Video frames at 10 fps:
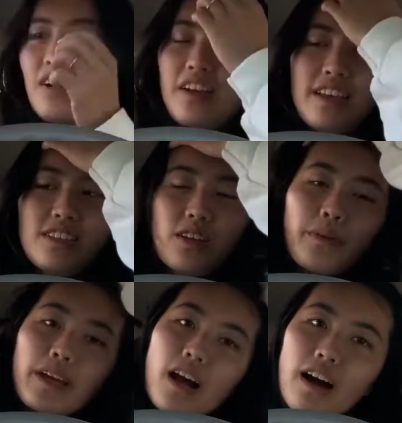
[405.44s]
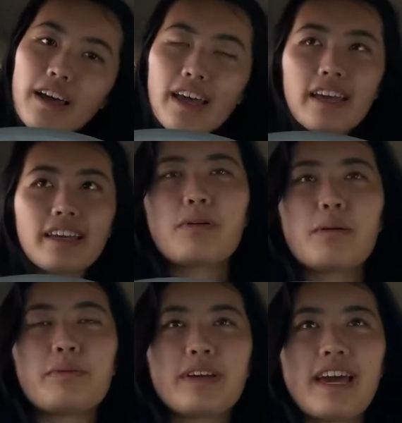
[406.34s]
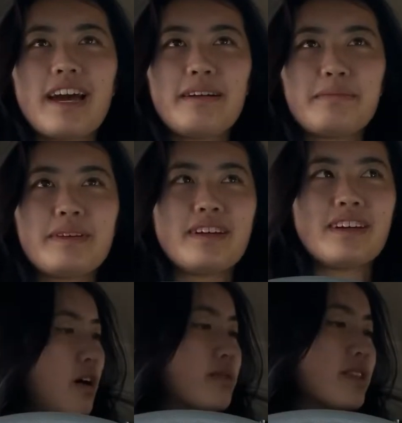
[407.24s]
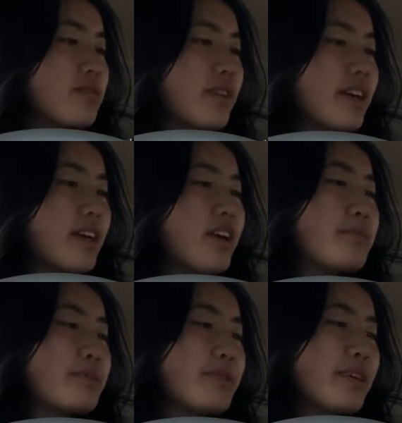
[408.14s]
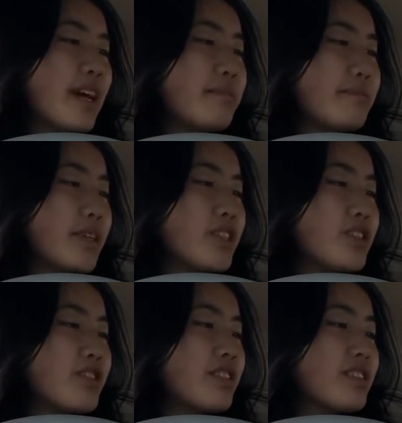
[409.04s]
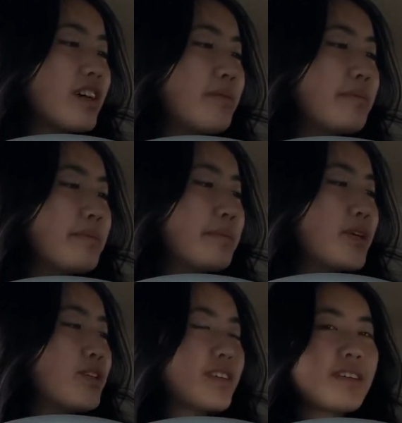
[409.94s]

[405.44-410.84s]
Okay, so we got a purple yam. Oh, it says right here, purple yam peach gum milk,